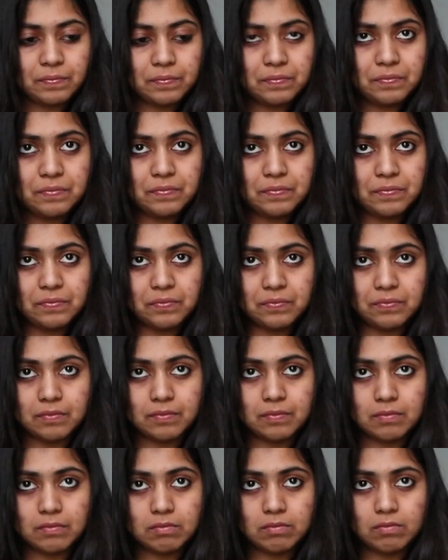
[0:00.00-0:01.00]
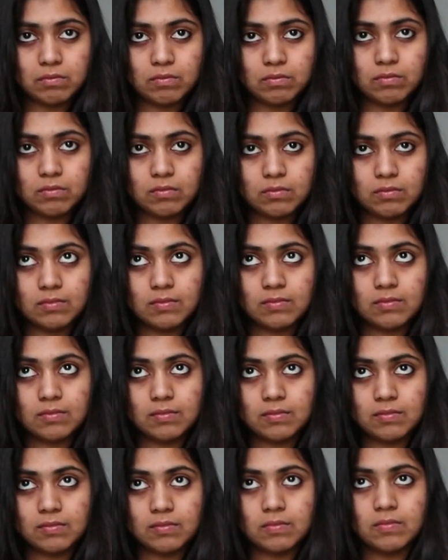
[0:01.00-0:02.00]

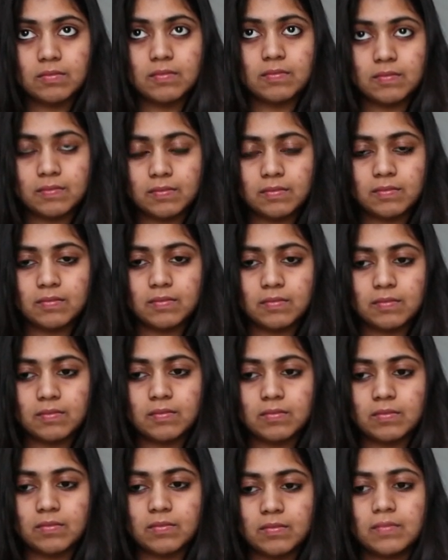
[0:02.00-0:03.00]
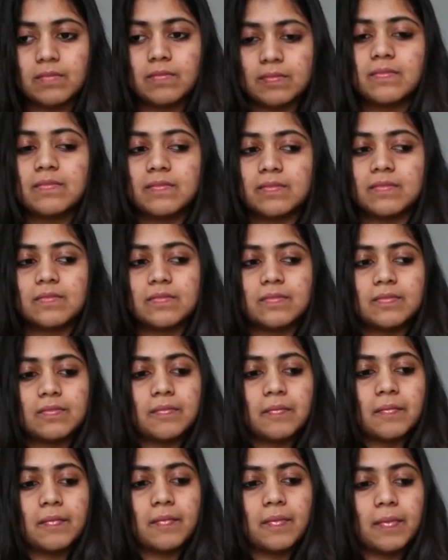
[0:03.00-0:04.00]

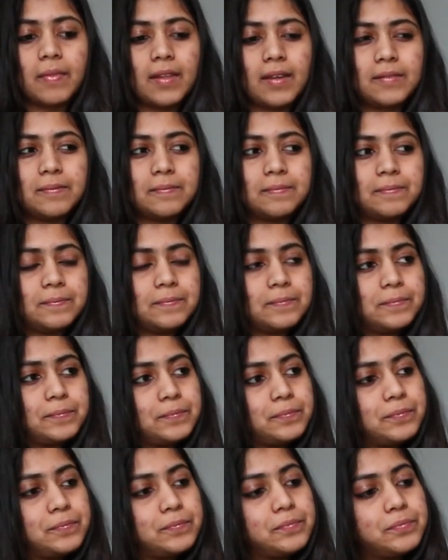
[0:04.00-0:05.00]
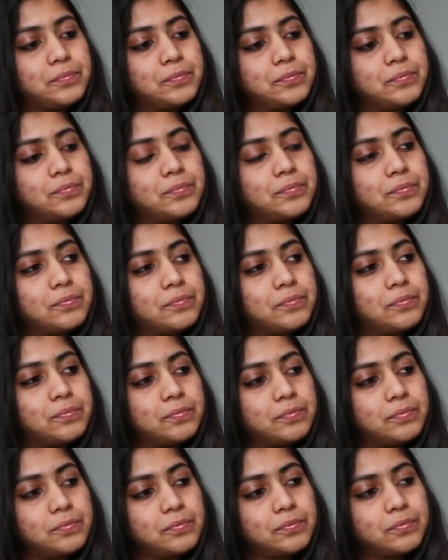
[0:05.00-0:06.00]

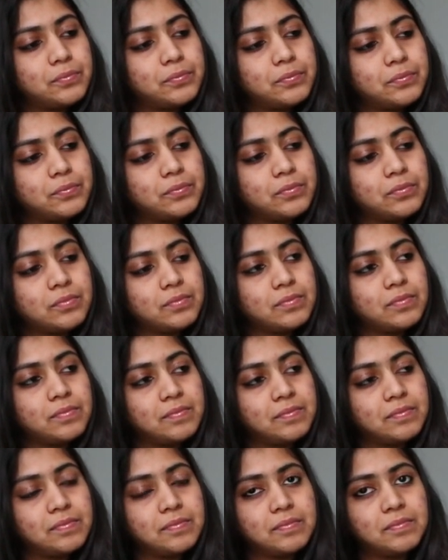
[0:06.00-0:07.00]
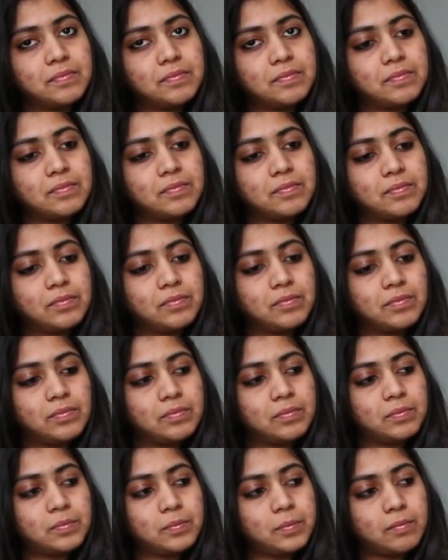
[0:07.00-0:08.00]

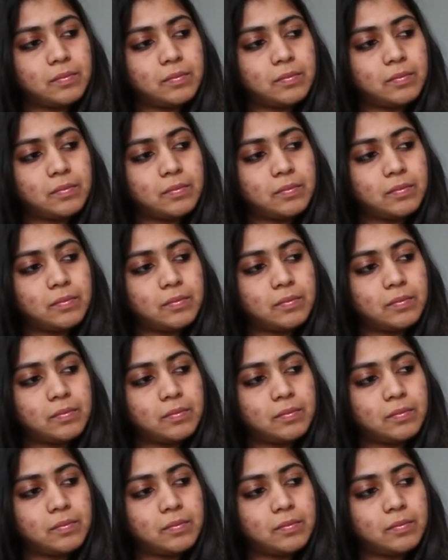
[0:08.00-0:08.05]
(not speaking)